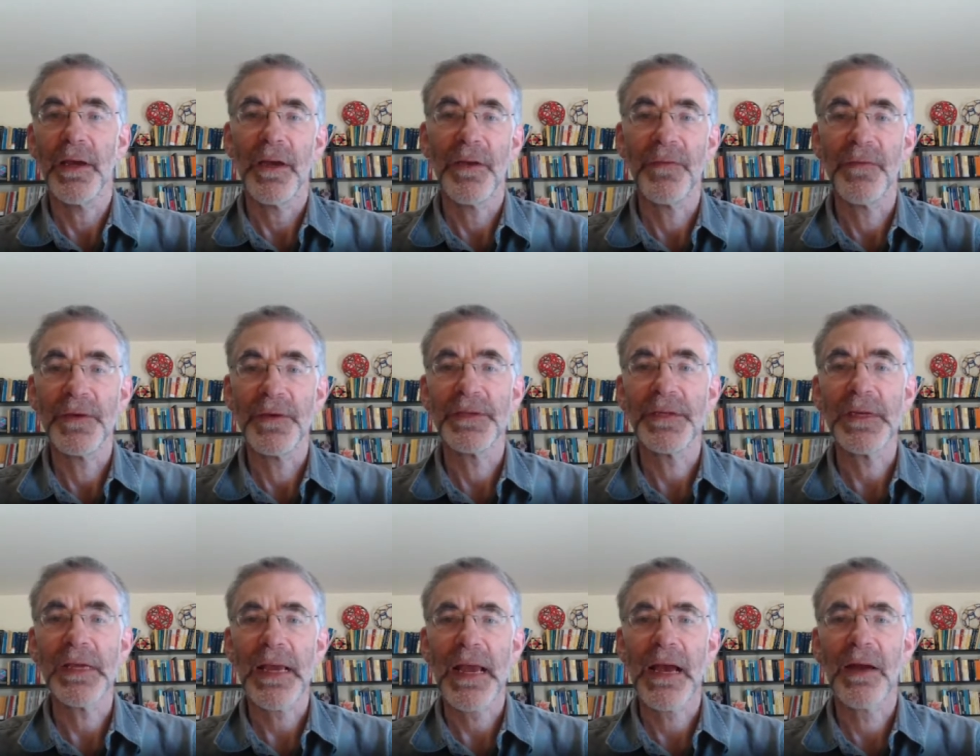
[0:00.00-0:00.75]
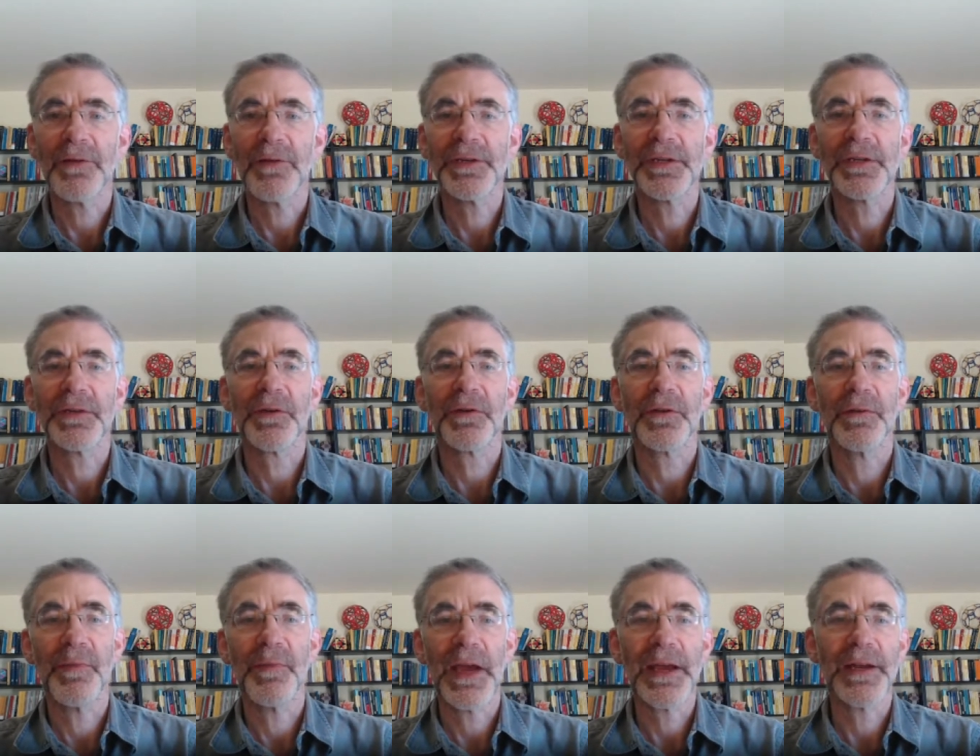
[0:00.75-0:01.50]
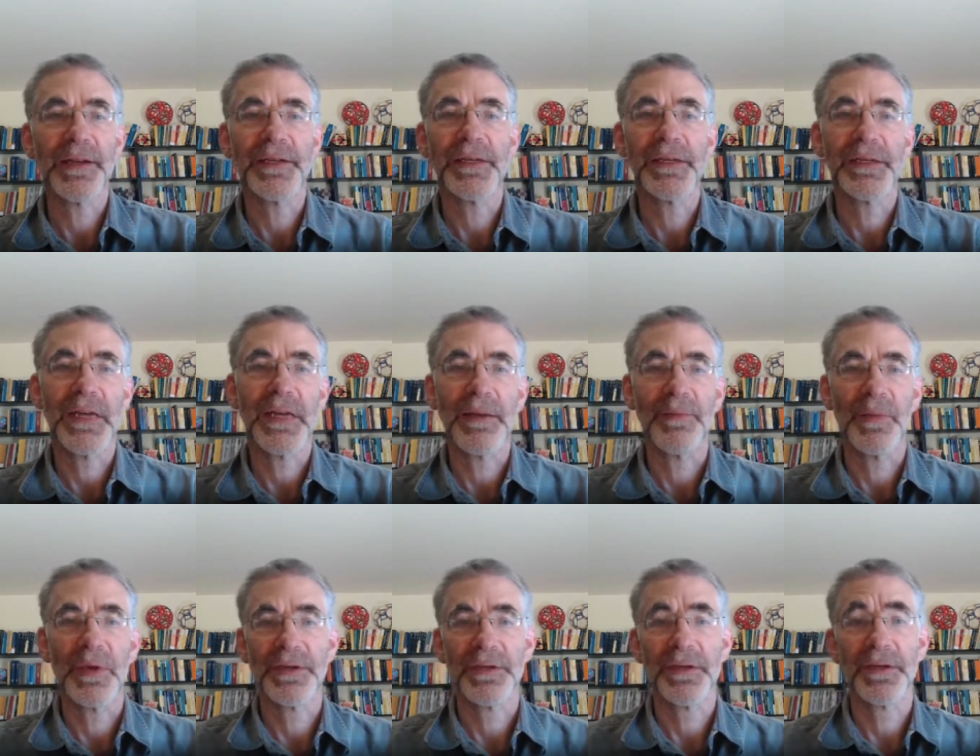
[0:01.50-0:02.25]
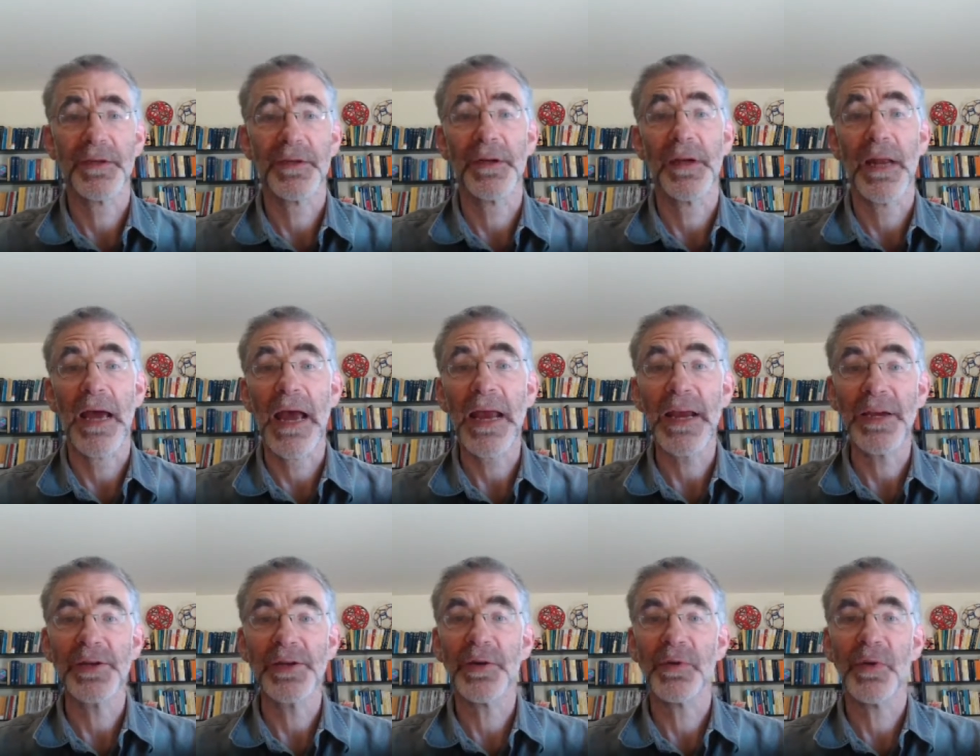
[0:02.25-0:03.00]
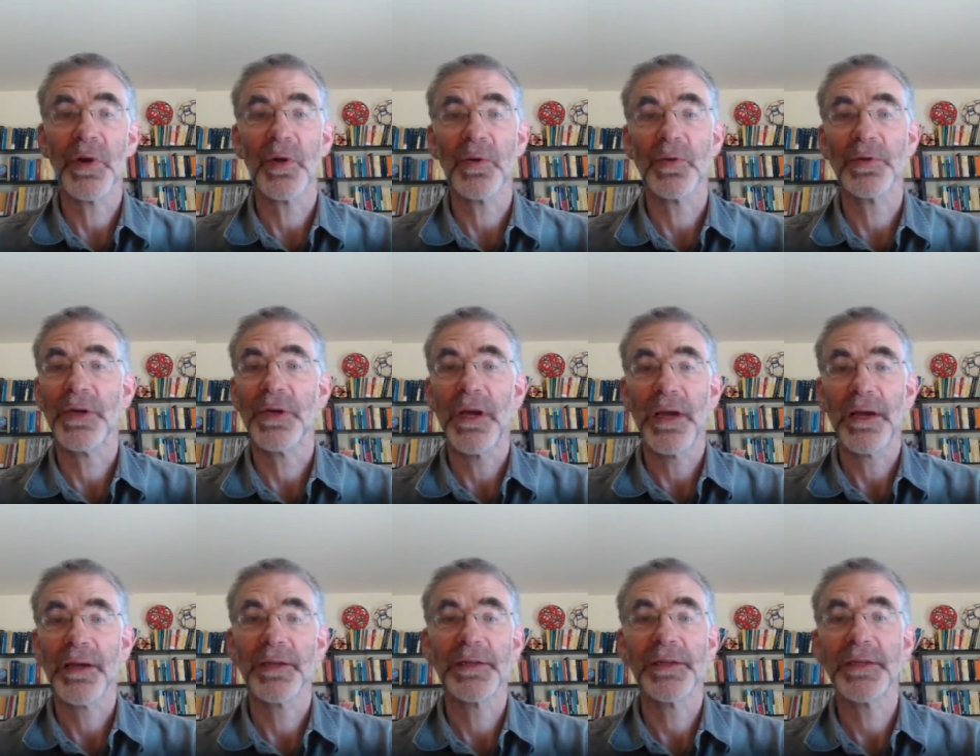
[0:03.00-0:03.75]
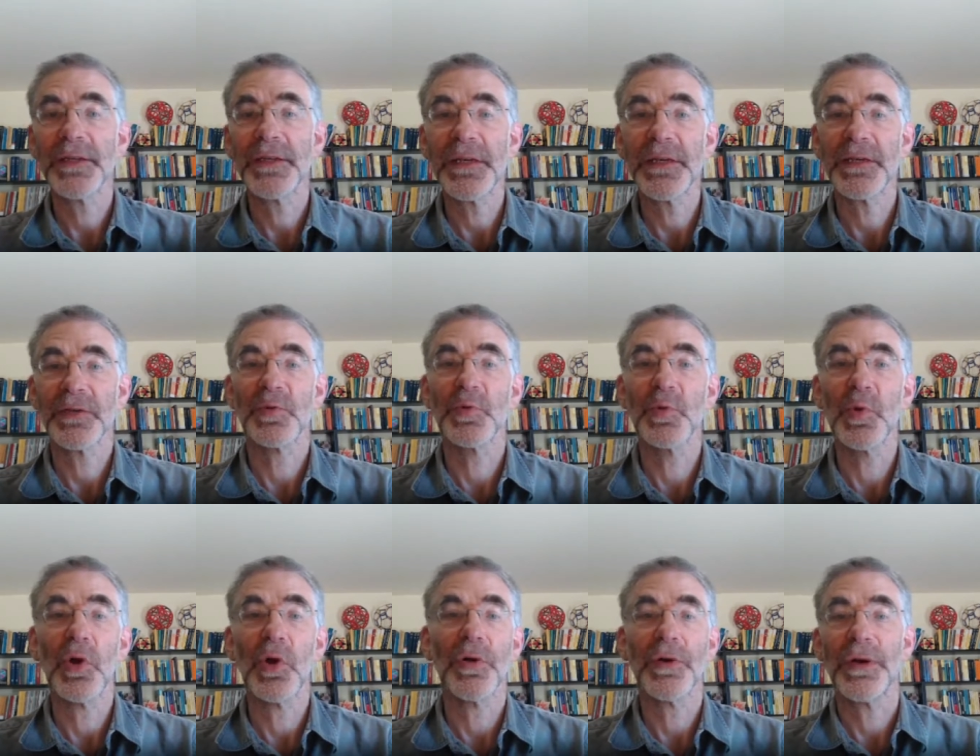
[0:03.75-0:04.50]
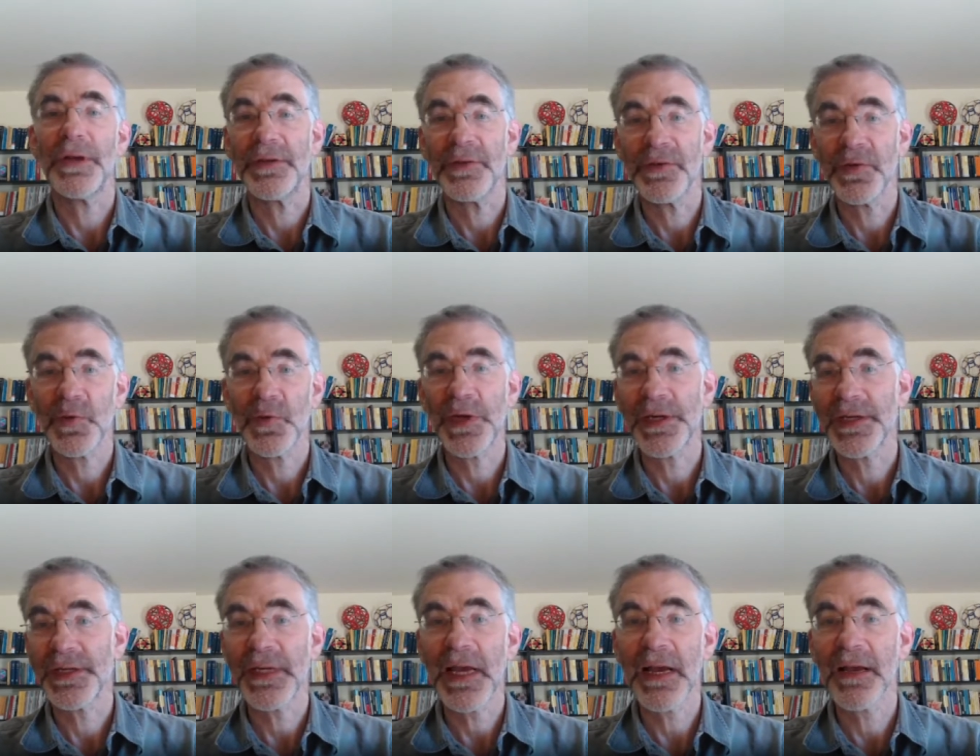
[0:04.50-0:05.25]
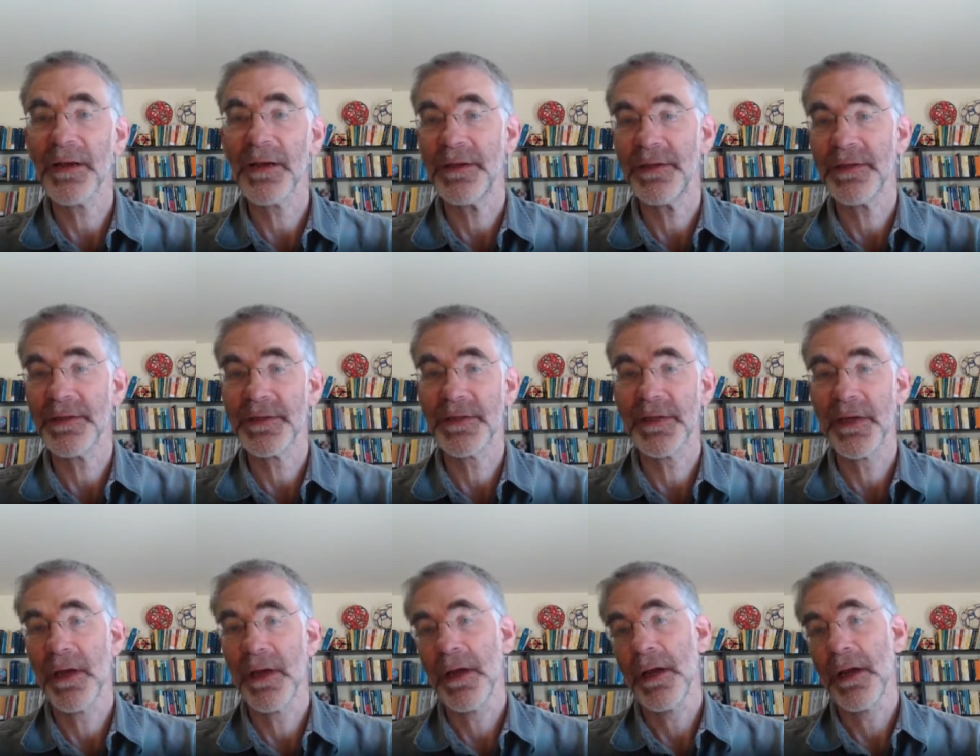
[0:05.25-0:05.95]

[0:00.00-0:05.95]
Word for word: If we think Aristotle made a statement that an eight year old can see as wrong in three seconds,